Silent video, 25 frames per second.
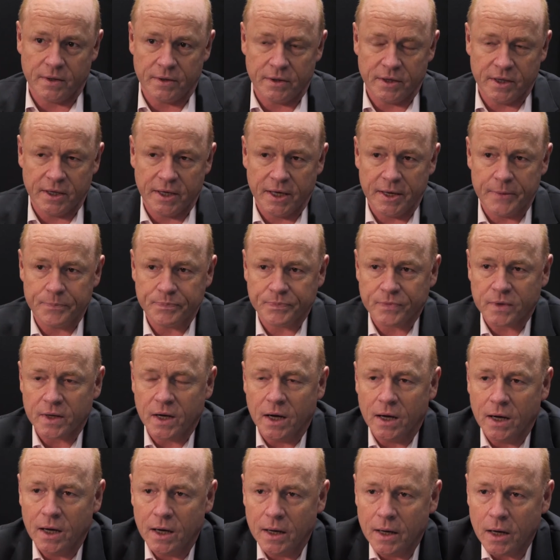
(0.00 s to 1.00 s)
the
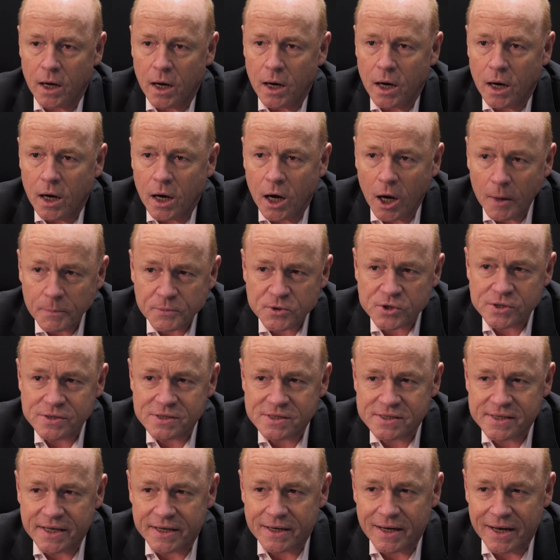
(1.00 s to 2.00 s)

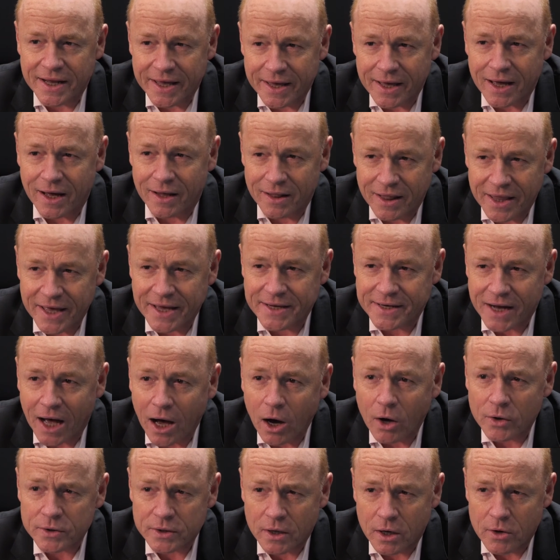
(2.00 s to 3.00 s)
options that are laid
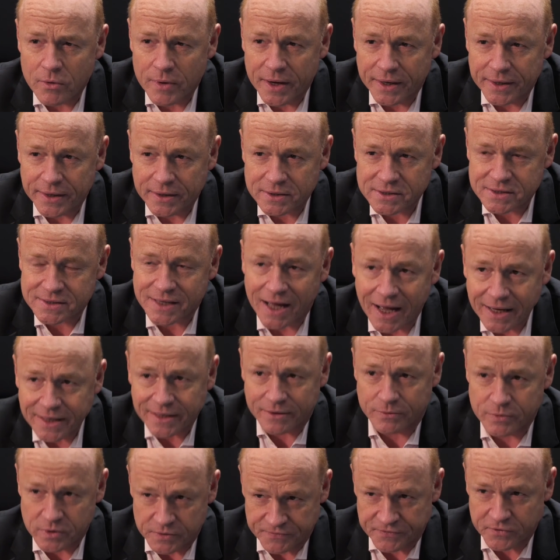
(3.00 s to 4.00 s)
out already,
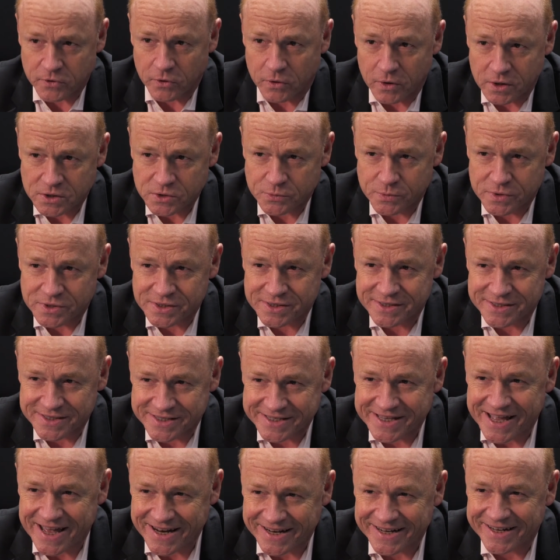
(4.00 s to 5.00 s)
starting of course with the
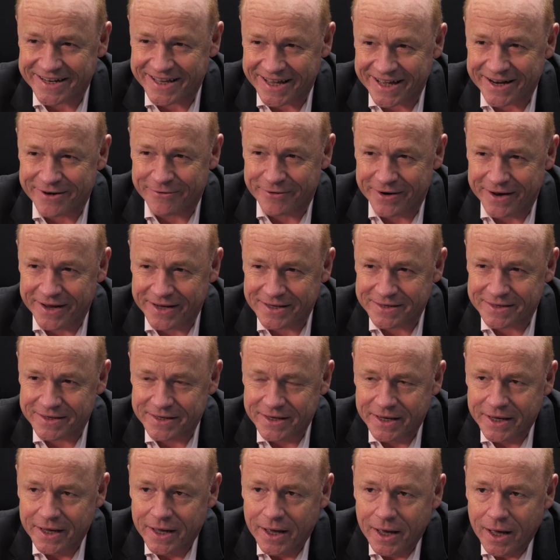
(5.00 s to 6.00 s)
standard cataract,
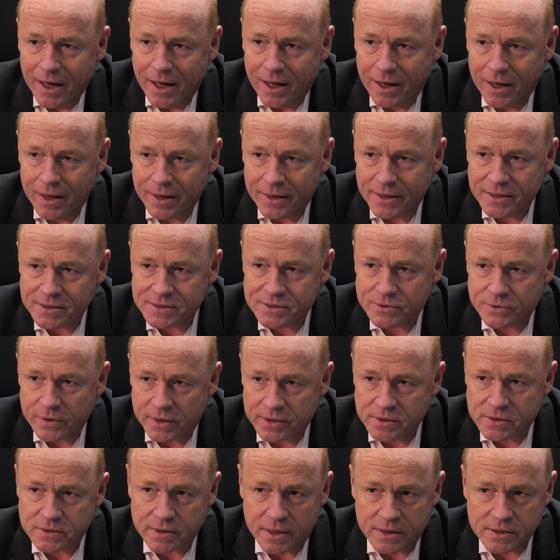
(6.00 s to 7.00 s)

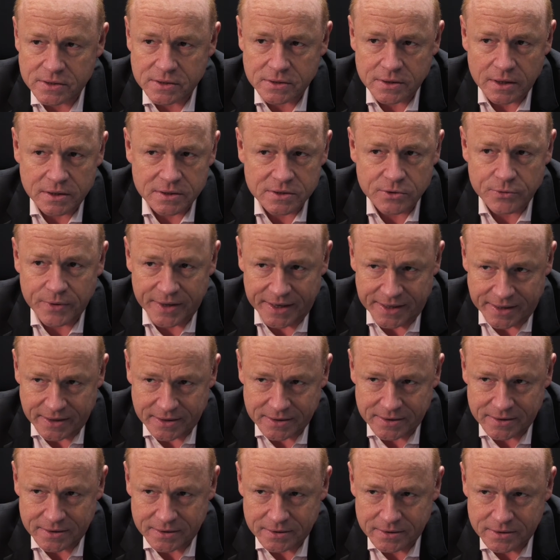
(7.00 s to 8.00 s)
is
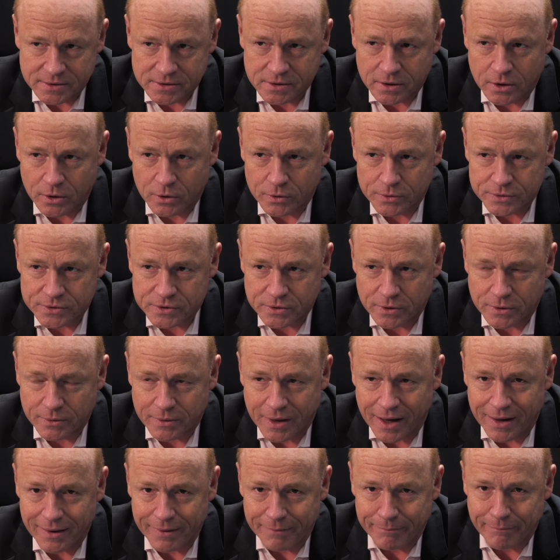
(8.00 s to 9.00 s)
great.
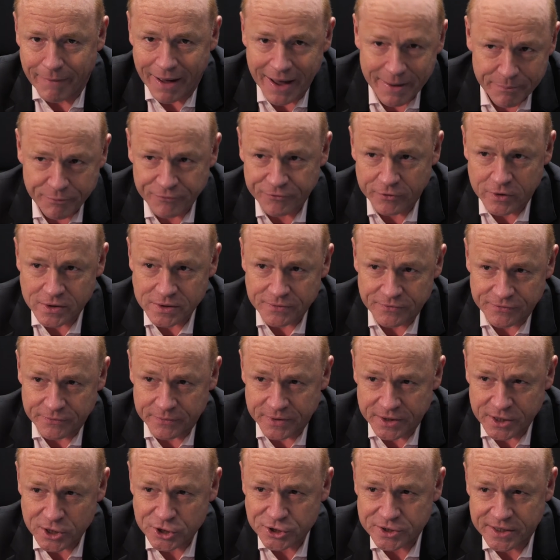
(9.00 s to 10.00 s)
So my
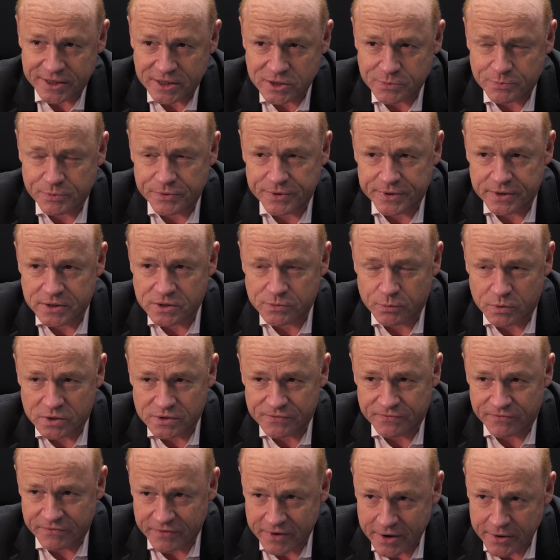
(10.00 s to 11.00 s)
initial experience
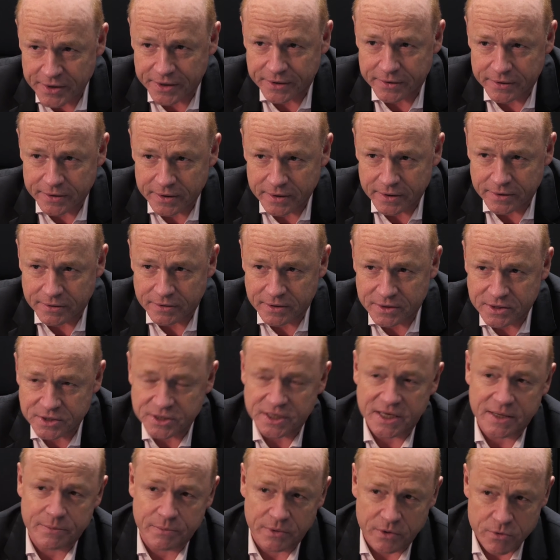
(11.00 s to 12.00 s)
was very good. The
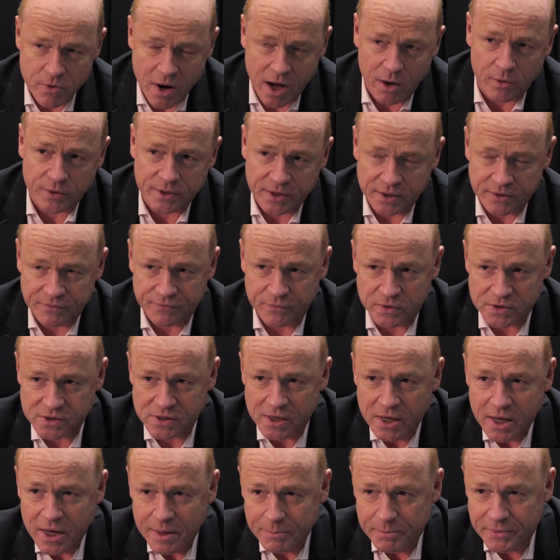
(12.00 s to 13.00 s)
team around it
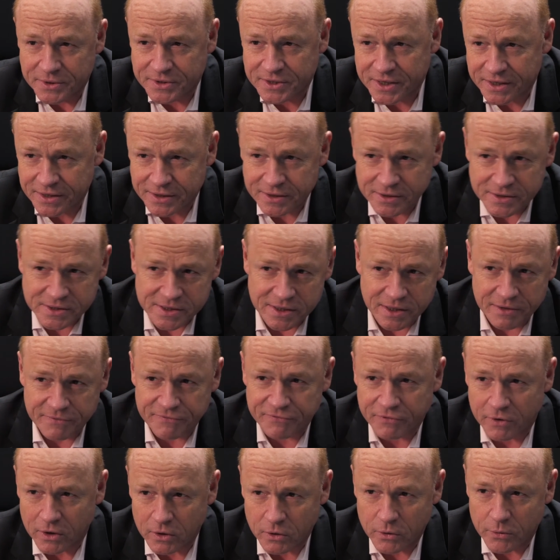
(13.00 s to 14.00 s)
was meticulously
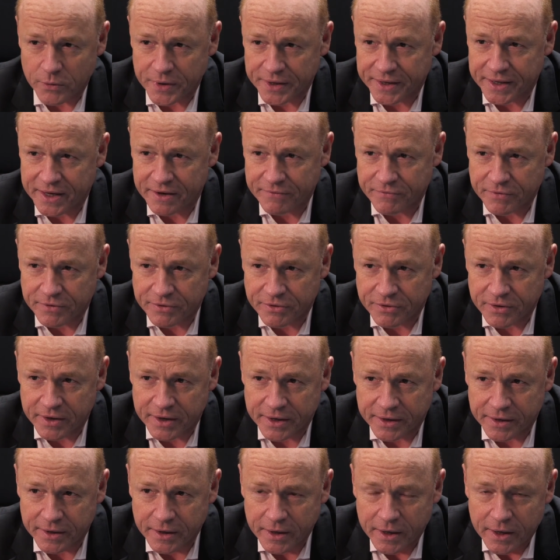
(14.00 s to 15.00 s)
following
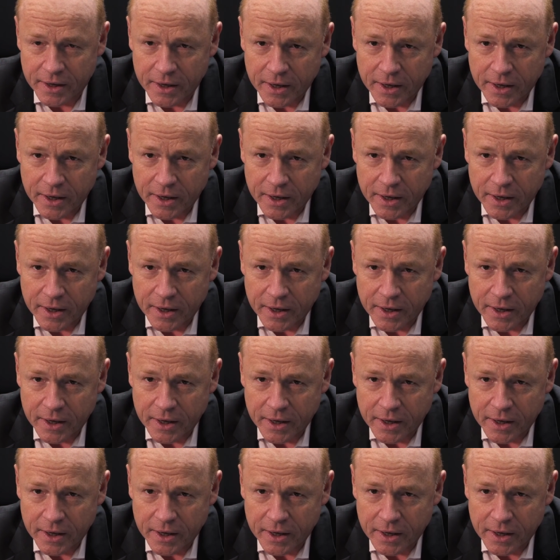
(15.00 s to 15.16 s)
everything,